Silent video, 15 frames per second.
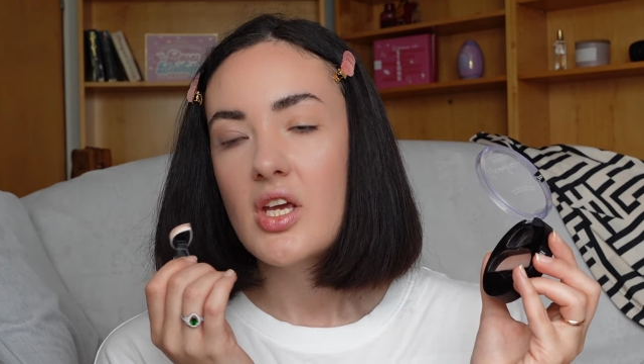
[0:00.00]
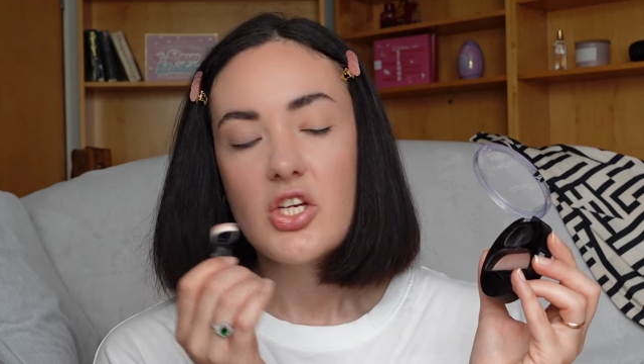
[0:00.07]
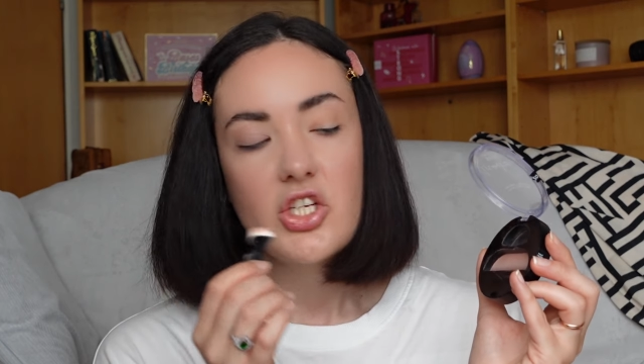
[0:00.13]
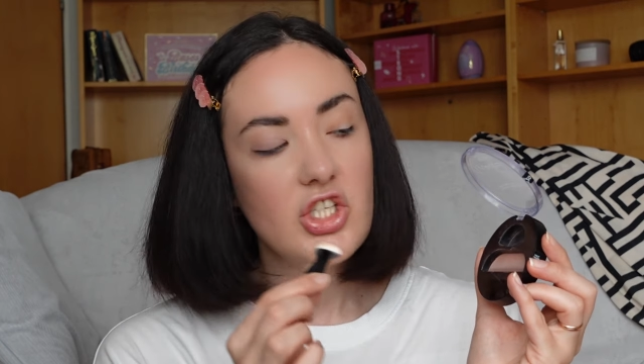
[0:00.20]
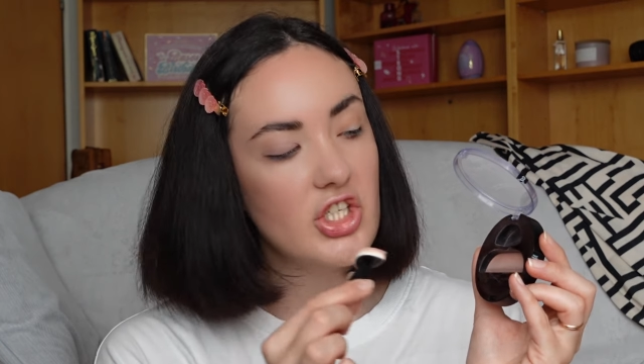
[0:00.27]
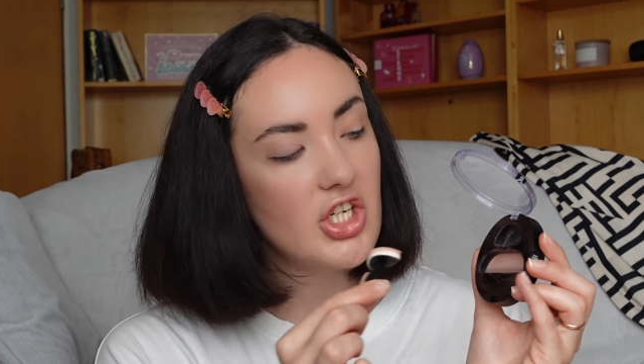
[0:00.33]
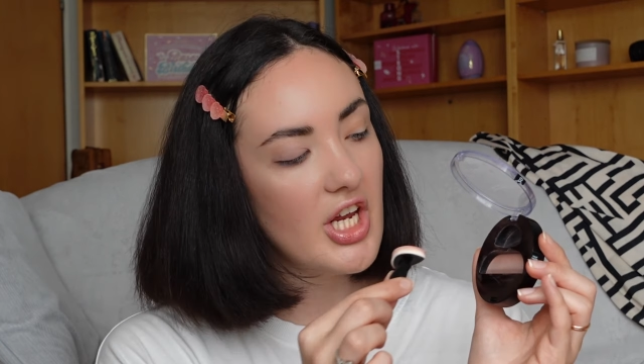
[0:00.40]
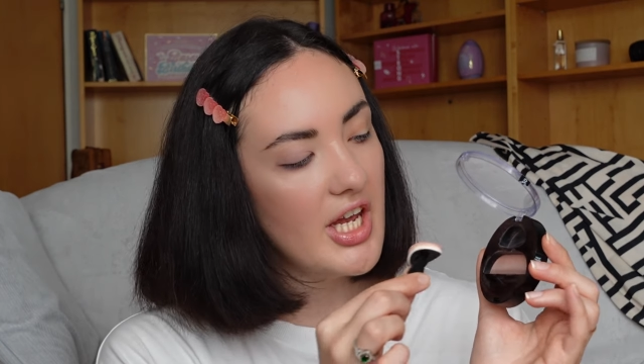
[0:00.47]

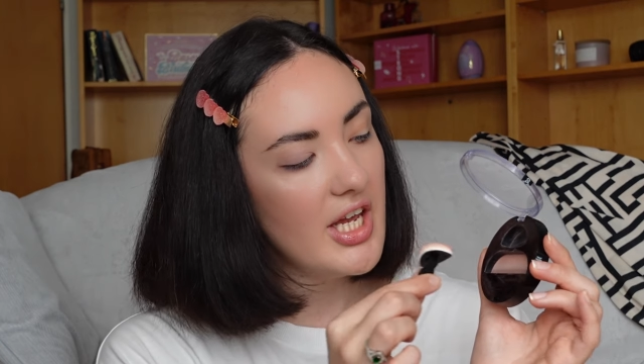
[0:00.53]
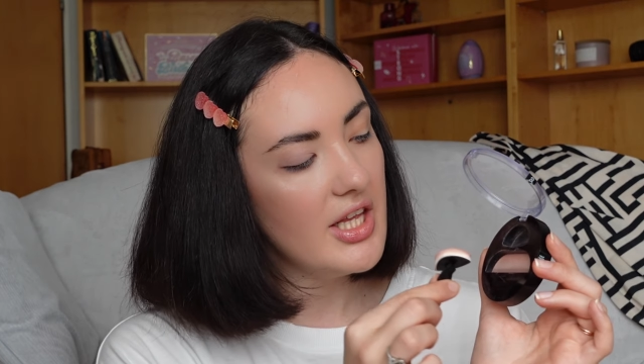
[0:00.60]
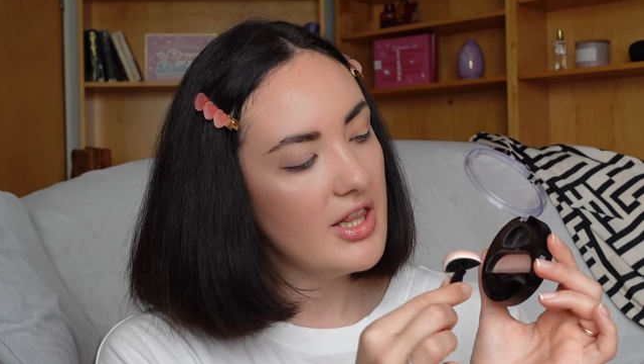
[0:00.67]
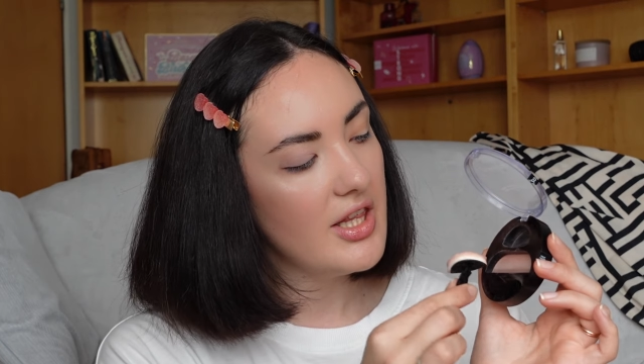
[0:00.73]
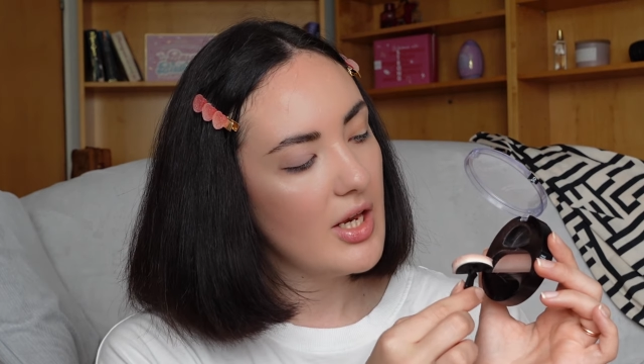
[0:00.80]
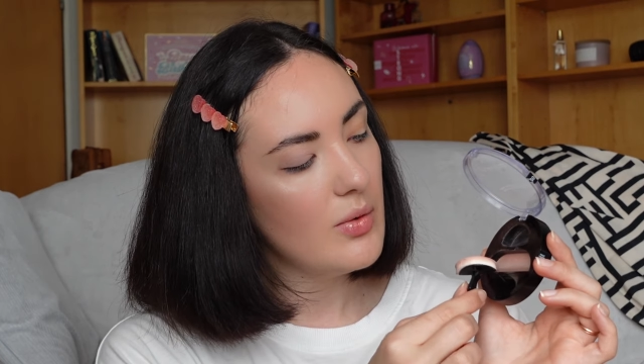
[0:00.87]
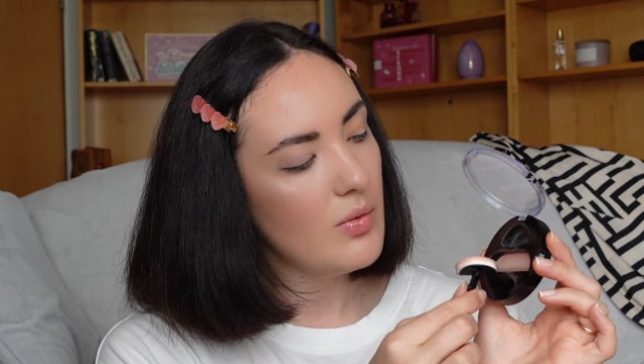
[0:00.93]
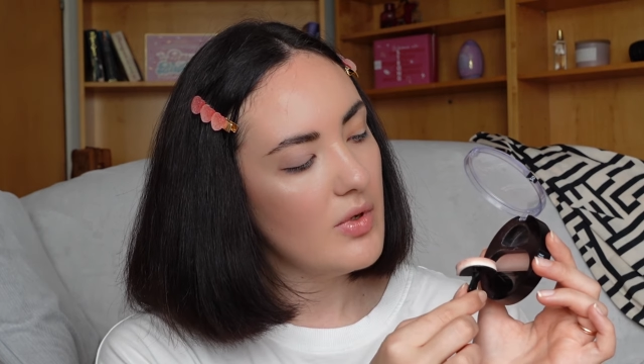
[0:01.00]

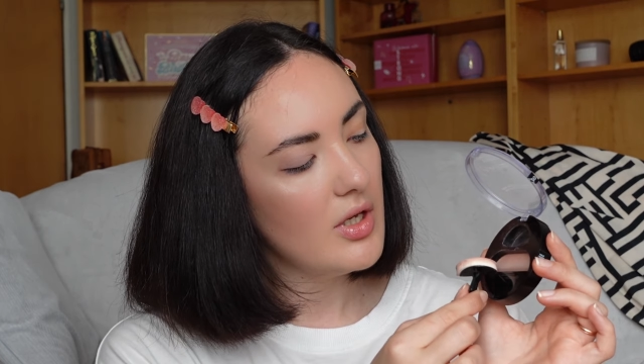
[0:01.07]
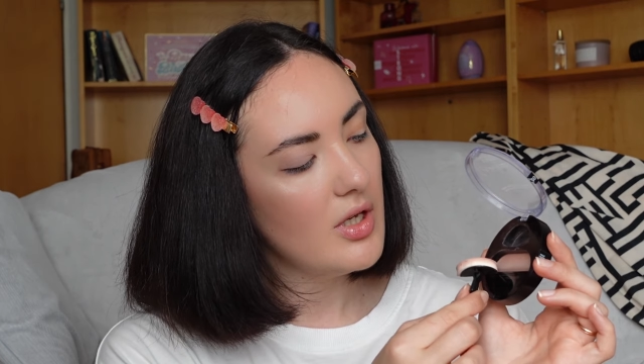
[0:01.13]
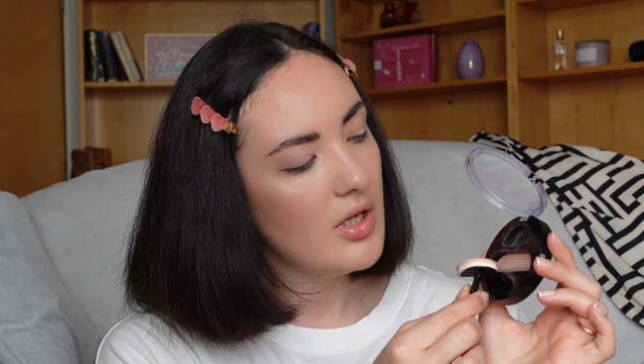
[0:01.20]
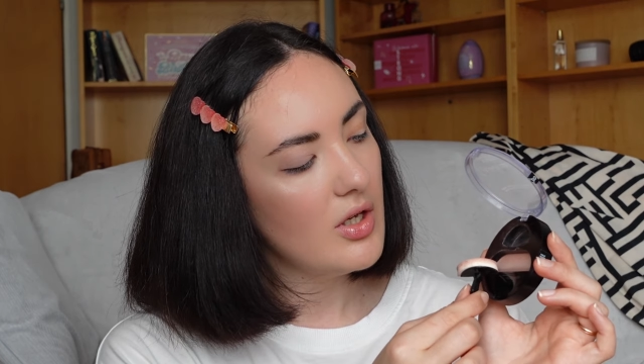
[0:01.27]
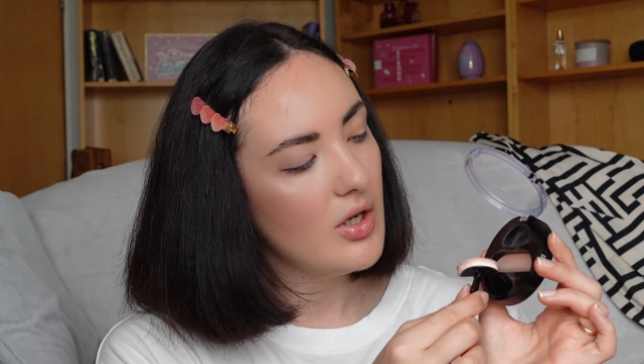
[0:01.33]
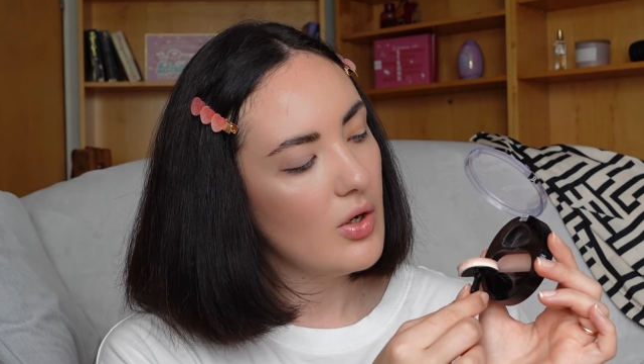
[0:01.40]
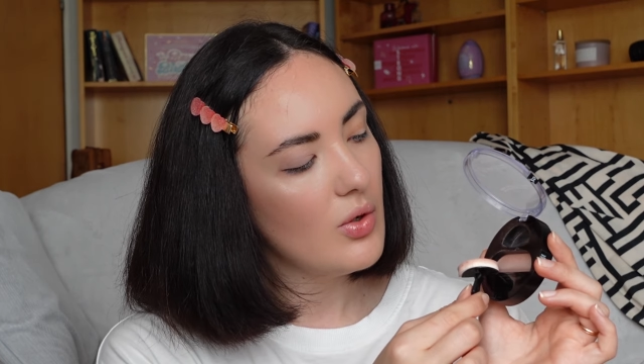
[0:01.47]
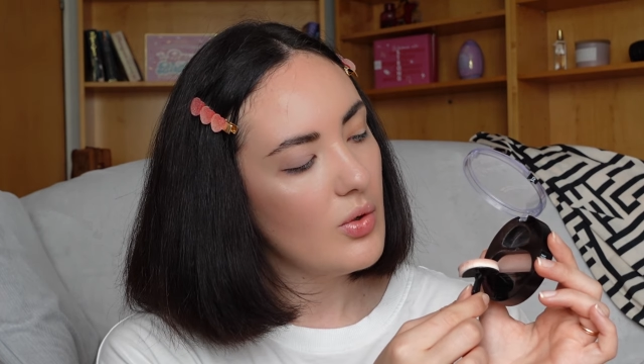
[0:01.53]
shade, then we
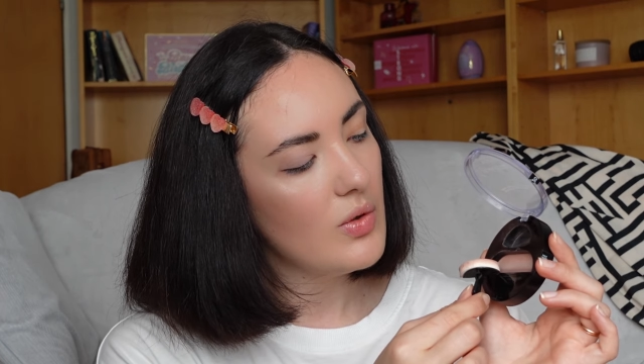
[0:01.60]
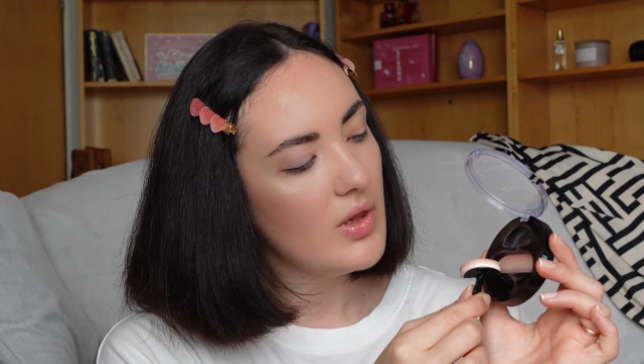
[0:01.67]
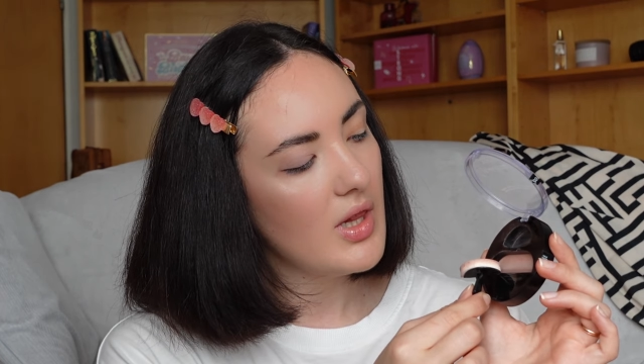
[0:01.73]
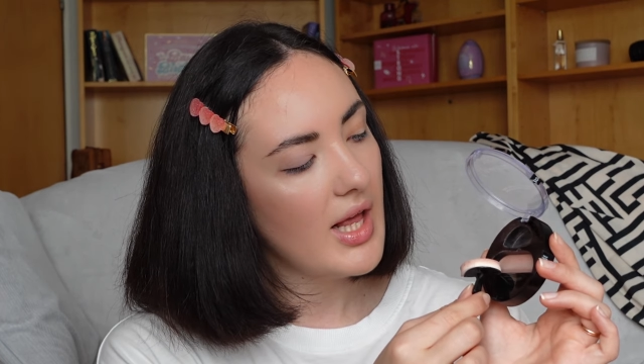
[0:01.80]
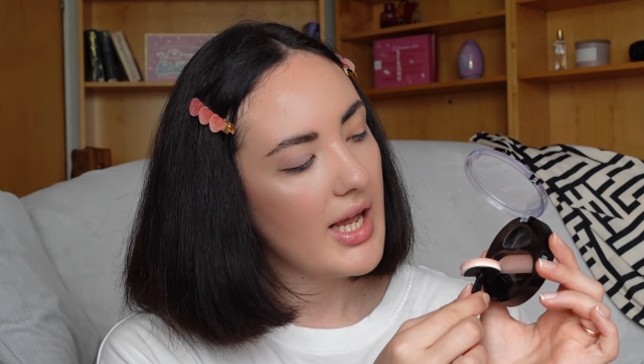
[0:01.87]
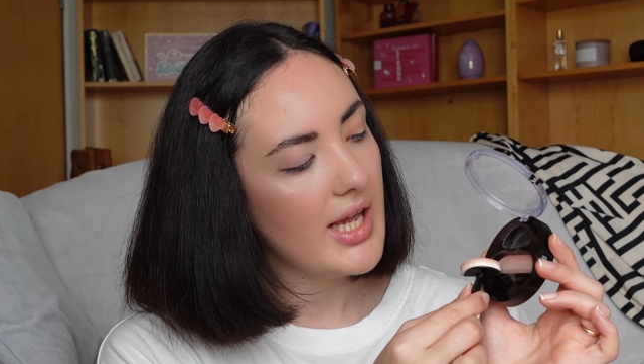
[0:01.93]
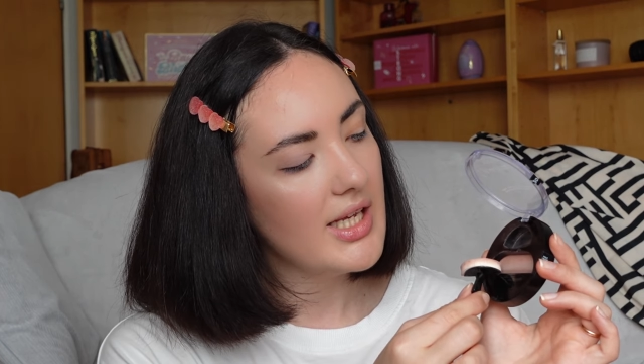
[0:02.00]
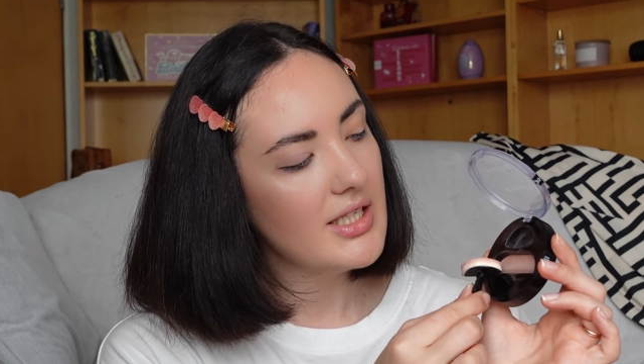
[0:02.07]
go
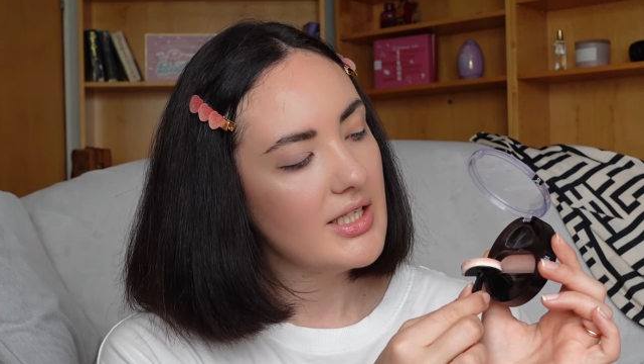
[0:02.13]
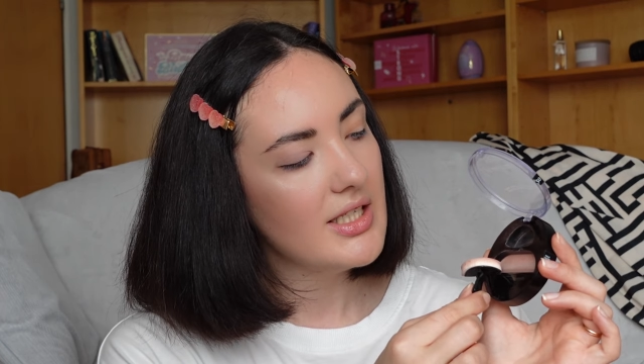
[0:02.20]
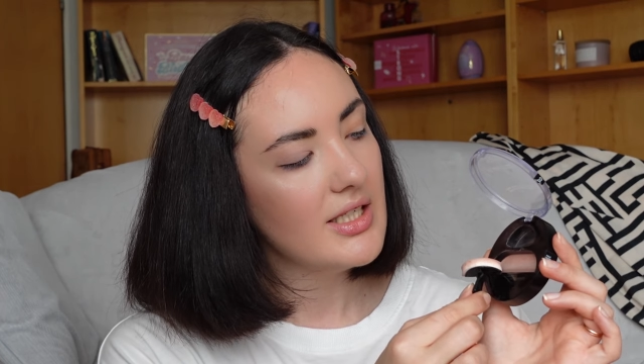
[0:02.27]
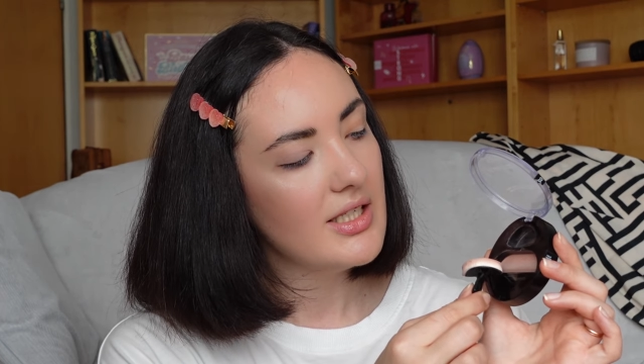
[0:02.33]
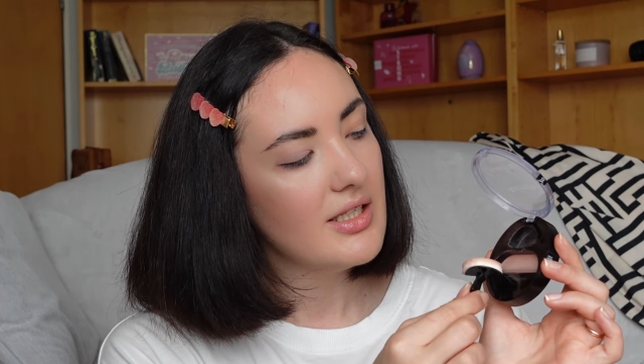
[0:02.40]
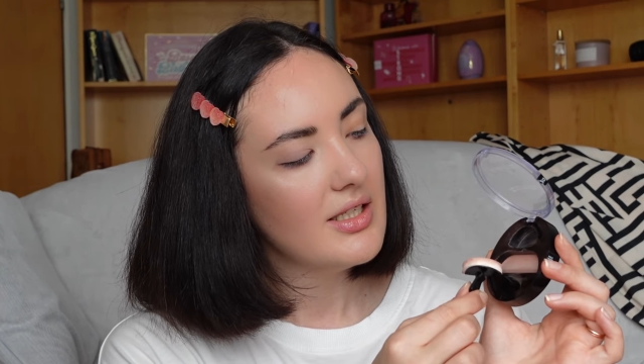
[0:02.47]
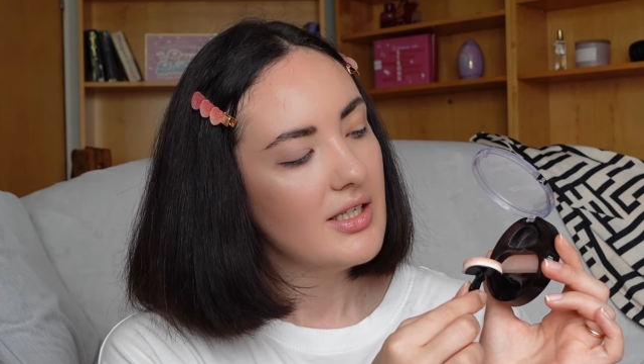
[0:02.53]
light